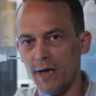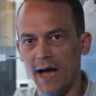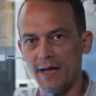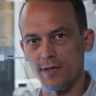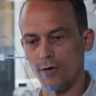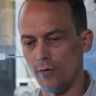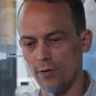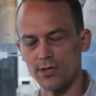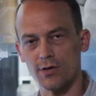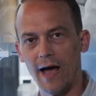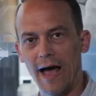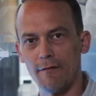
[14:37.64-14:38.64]
behind the
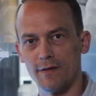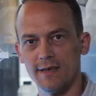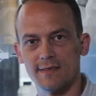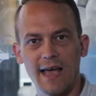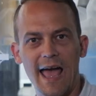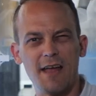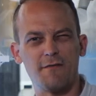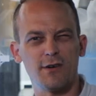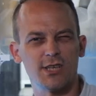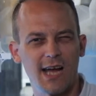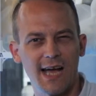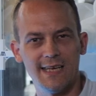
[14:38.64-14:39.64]
goals, you have these
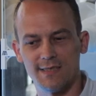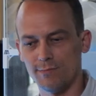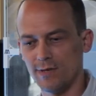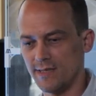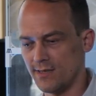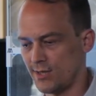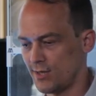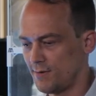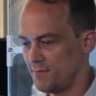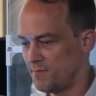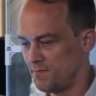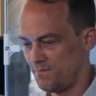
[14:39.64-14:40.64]
advertisement,
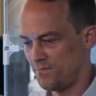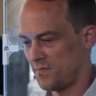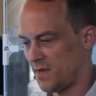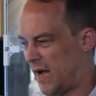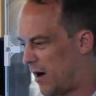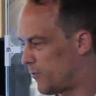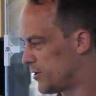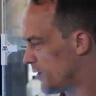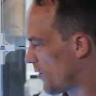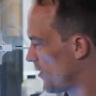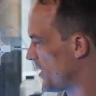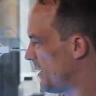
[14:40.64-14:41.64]
how would you
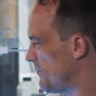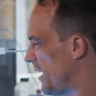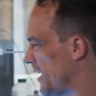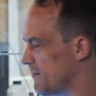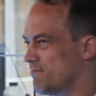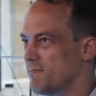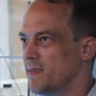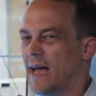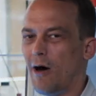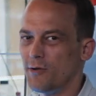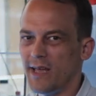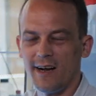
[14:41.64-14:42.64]
call them? Like,
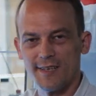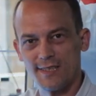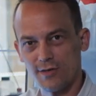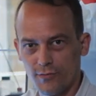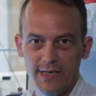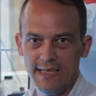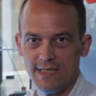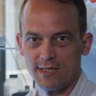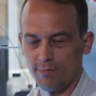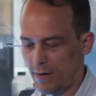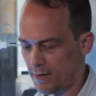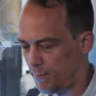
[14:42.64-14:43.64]
now there are
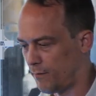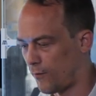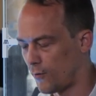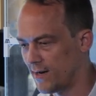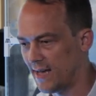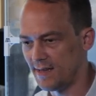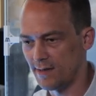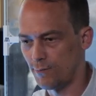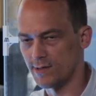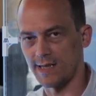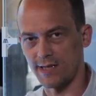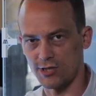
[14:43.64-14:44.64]
screens, but before that it
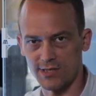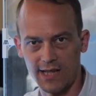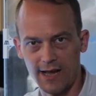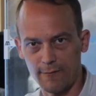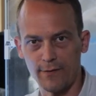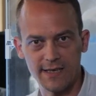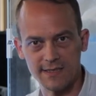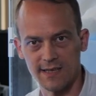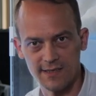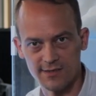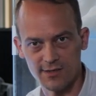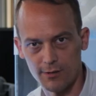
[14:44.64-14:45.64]
was just like fixed
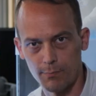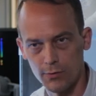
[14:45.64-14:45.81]
installed